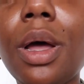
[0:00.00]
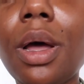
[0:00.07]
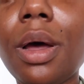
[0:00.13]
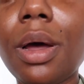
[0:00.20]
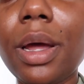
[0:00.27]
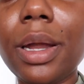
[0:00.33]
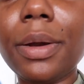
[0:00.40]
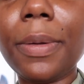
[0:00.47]

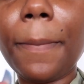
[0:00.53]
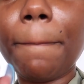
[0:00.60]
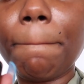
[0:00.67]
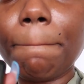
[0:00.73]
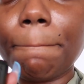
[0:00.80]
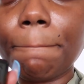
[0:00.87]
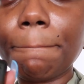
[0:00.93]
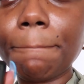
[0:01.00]
good.
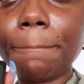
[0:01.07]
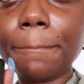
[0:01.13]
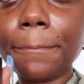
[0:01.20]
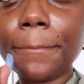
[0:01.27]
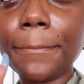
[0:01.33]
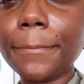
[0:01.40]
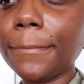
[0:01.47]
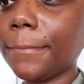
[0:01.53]

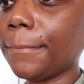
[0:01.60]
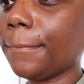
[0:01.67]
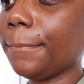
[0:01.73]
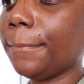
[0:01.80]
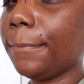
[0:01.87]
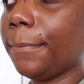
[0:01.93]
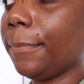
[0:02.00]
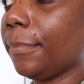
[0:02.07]

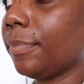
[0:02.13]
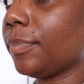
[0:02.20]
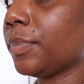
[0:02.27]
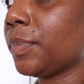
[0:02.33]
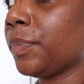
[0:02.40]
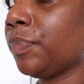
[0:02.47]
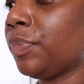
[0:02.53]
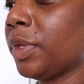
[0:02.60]
Mm.
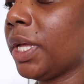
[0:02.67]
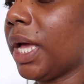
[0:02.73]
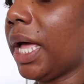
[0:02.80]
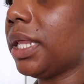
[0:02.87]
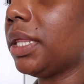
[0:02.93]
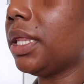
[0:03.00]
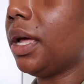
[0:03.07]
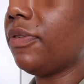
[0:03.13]
I
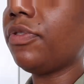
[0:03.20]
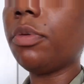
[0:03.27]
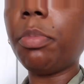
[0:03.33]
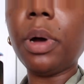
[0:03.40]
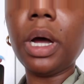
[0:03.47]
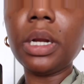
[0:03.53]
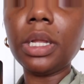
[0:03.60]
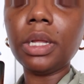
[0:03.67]
love the
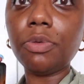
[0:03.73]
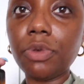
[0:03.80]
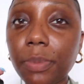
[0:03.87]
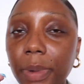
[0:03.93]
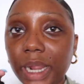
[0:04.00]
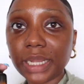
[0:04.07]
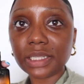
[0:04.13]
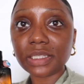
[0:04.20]
bottle. It
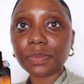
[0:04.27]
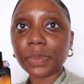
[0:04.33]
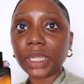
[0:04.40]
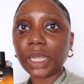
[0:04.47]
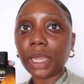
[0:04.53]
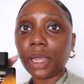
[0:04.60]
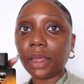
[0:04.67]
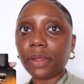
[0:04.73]
reminds
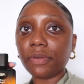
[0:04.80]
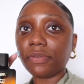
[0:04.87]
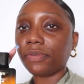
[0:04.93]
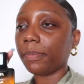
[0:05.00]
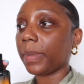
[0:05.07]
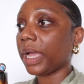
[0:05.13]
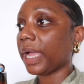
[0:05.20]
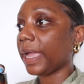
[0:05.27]
me of
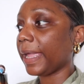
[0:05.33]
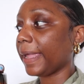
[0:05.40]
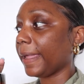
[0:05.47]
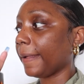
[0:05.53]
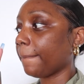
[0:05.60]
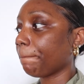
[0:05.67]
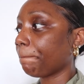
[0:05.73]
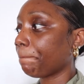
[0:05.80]

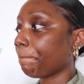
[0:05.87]
my